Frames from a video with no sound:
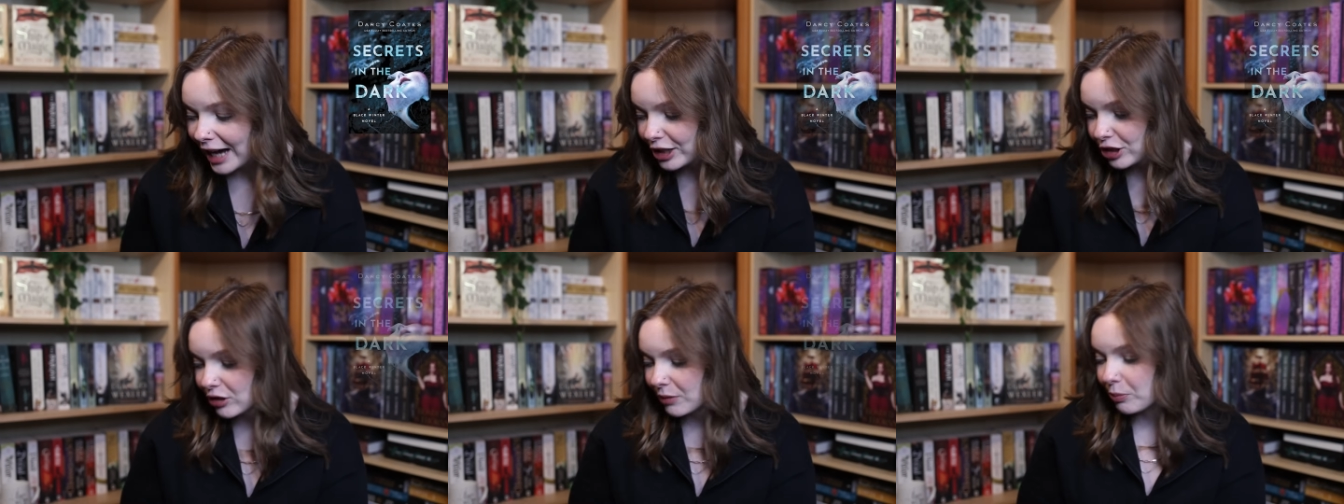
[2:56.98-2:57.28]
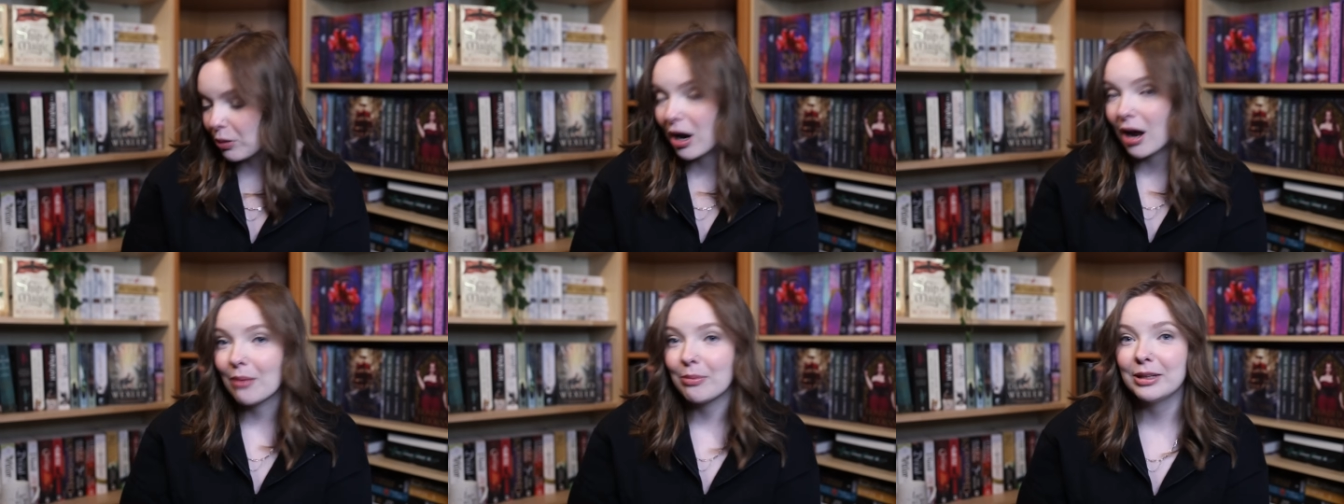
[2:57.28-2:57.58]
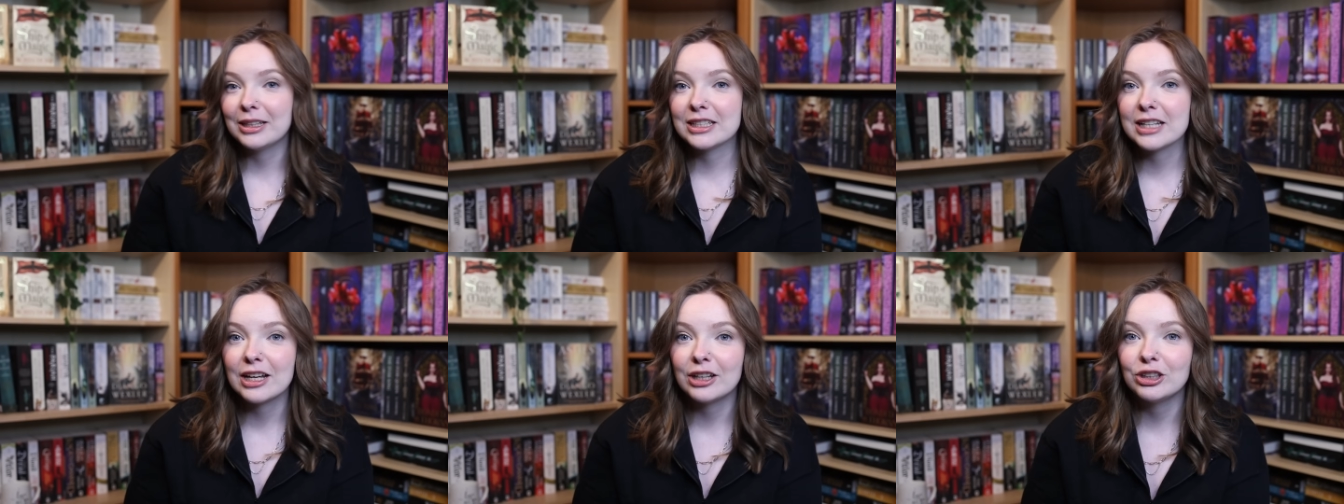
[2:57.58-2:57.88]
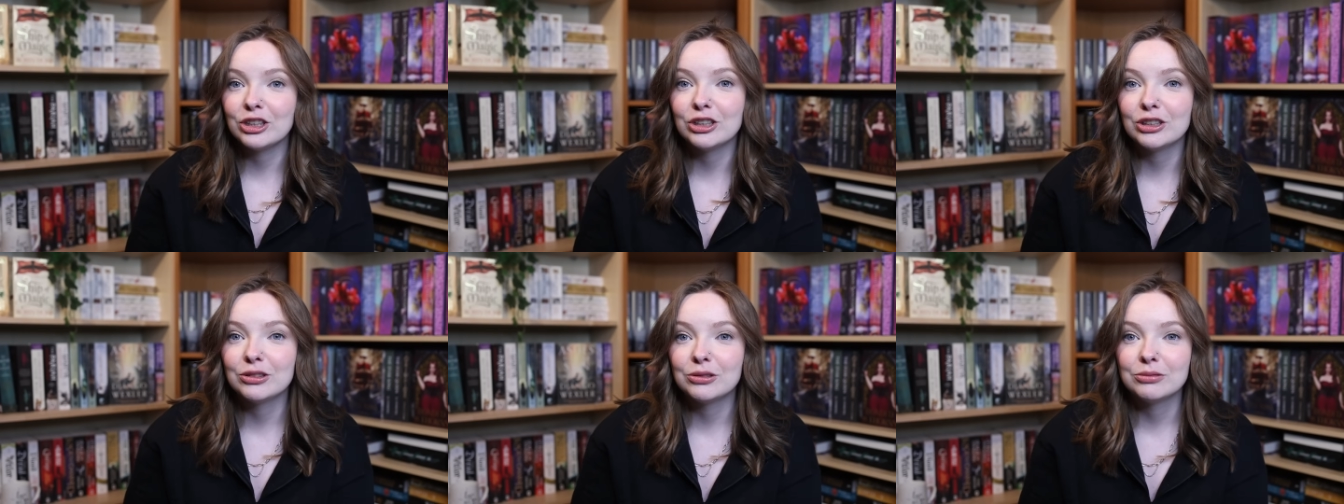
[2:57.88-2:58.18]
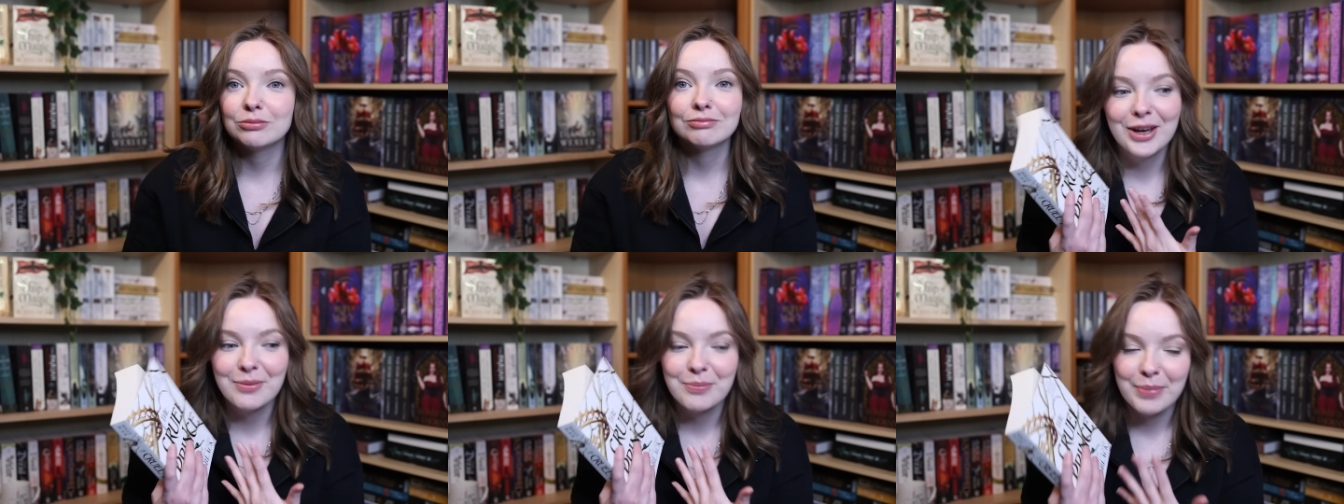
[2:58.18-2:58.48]
I should probably tell
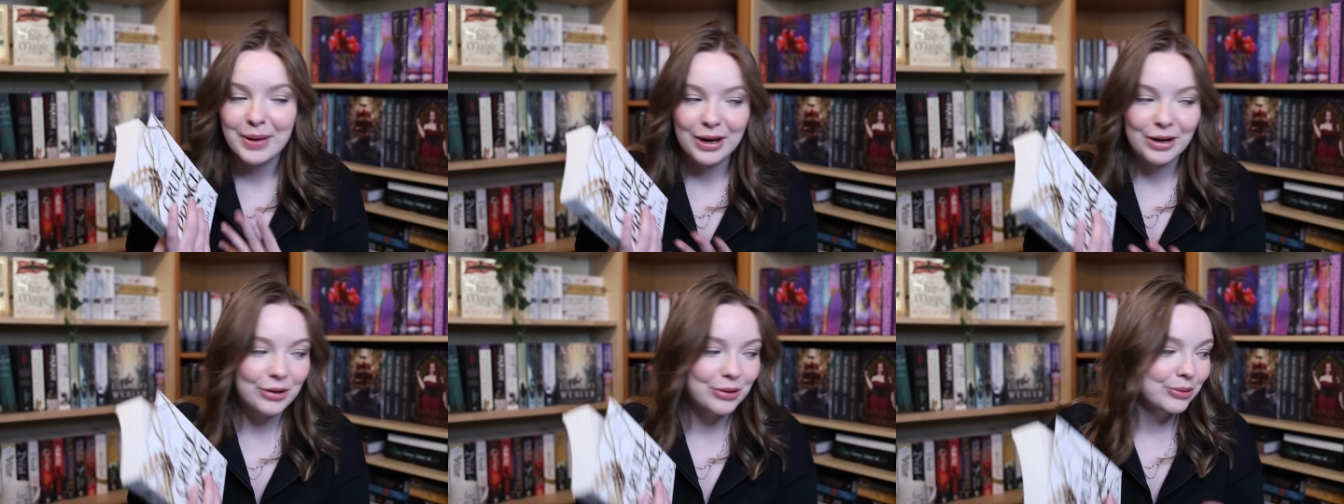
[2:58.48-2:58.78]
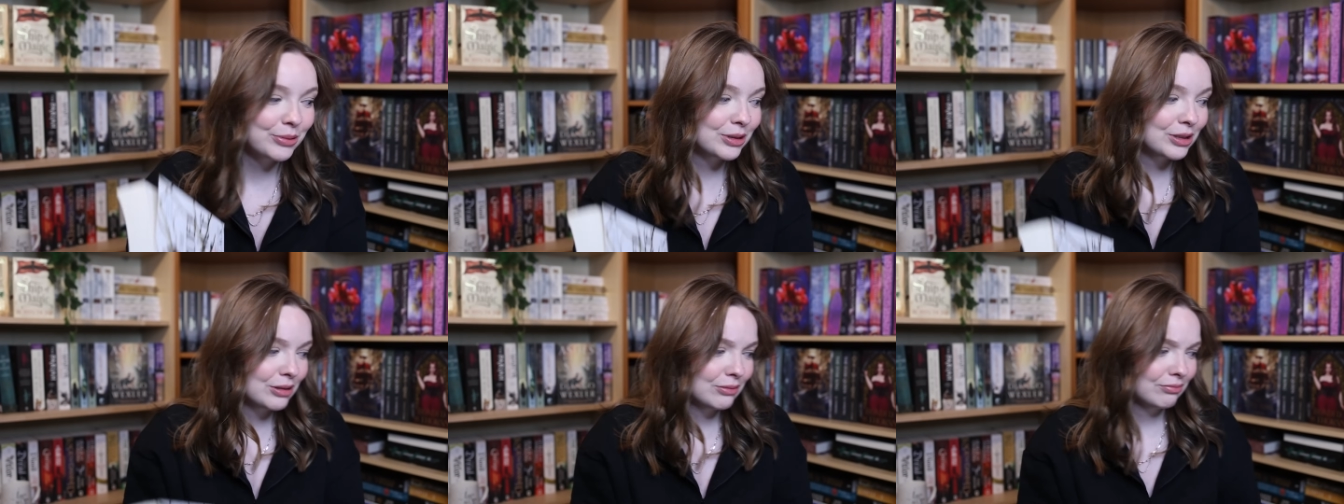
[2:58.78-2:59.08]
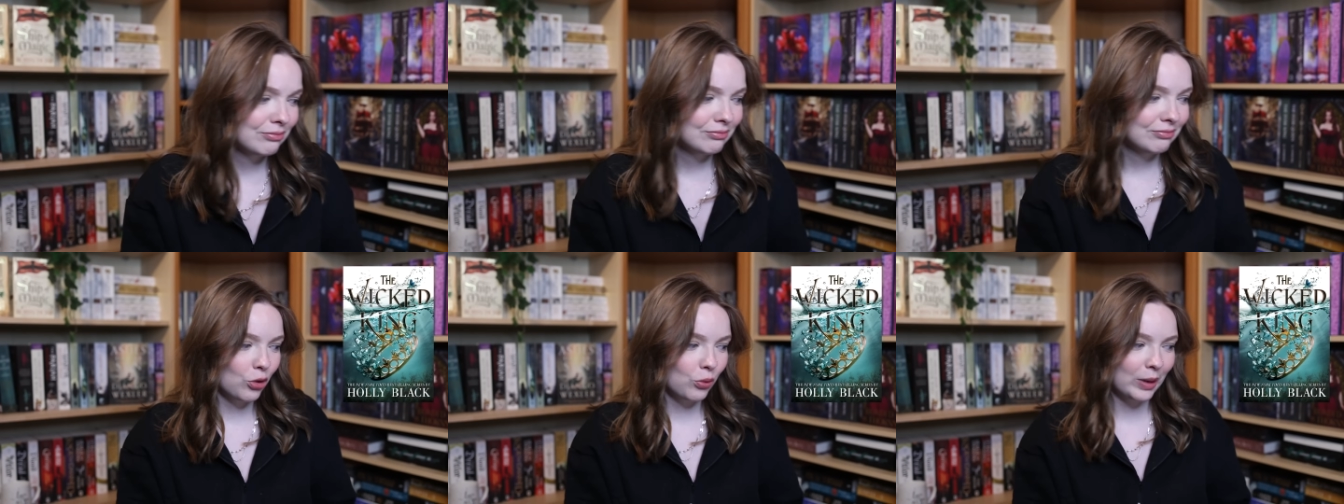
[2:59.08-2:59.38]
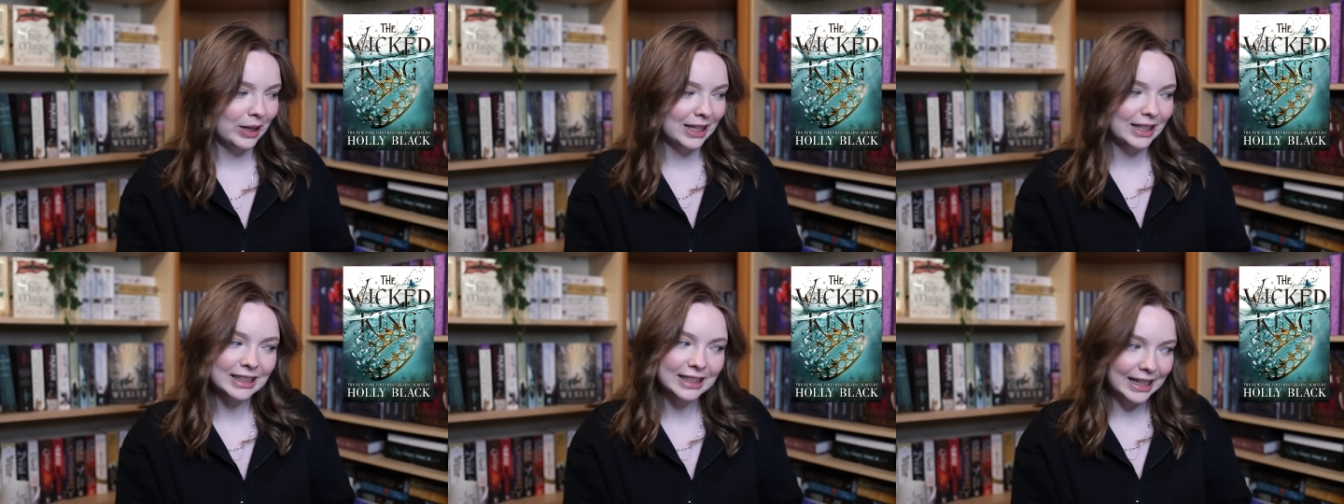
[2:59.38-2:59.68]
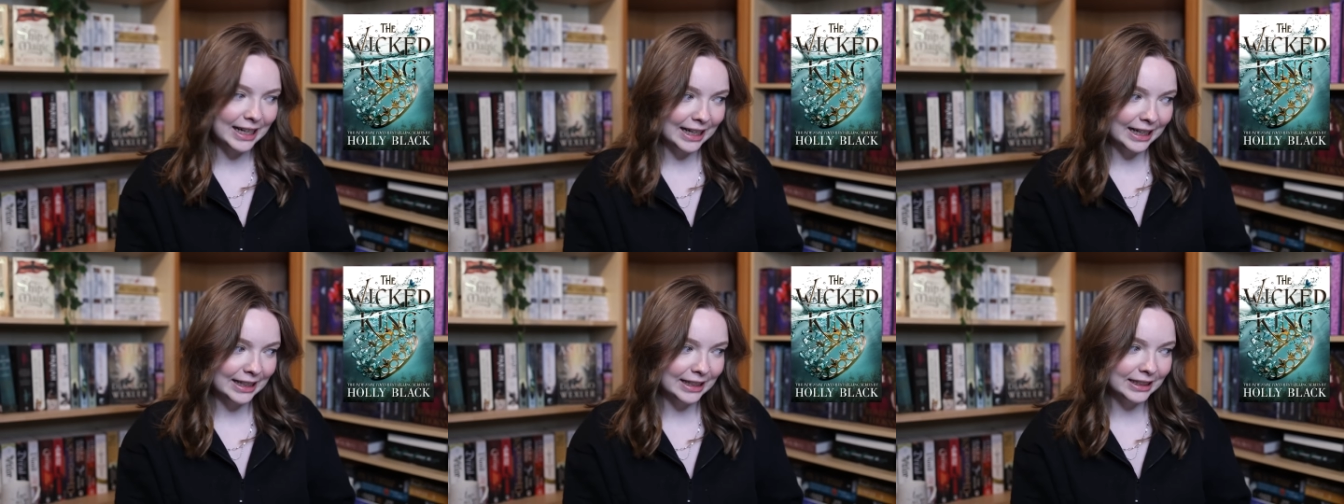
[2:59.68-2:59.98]
you about The Wicked
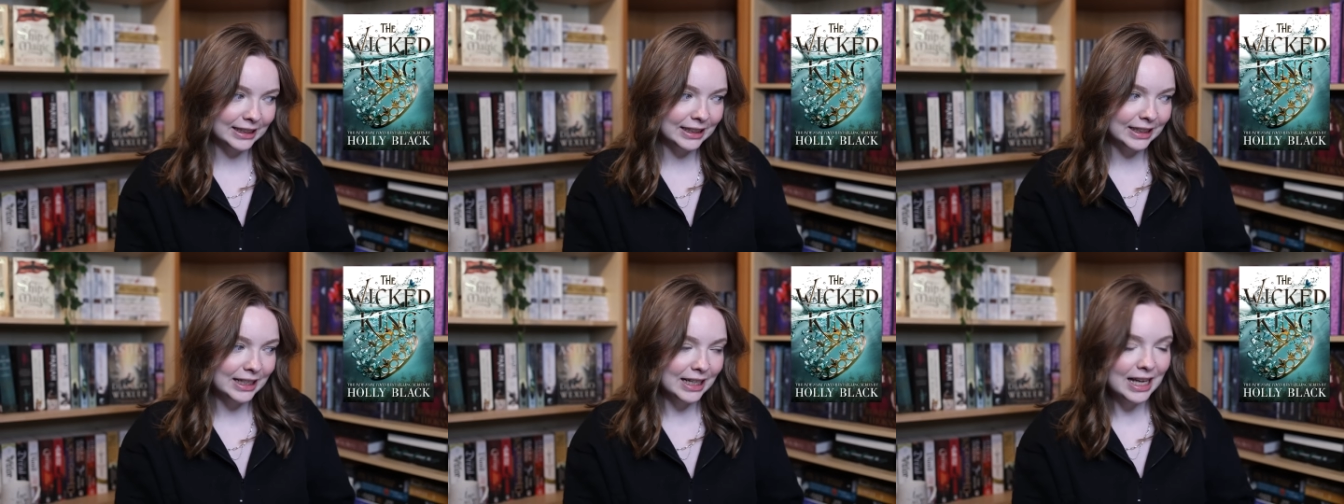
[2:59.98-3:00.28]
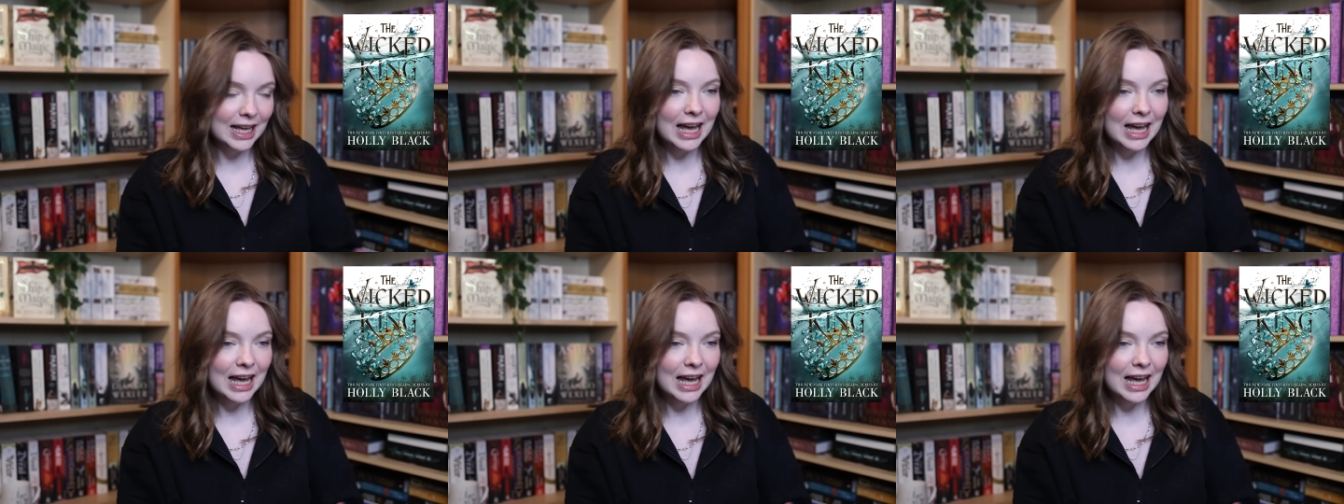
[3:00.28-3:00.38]
King.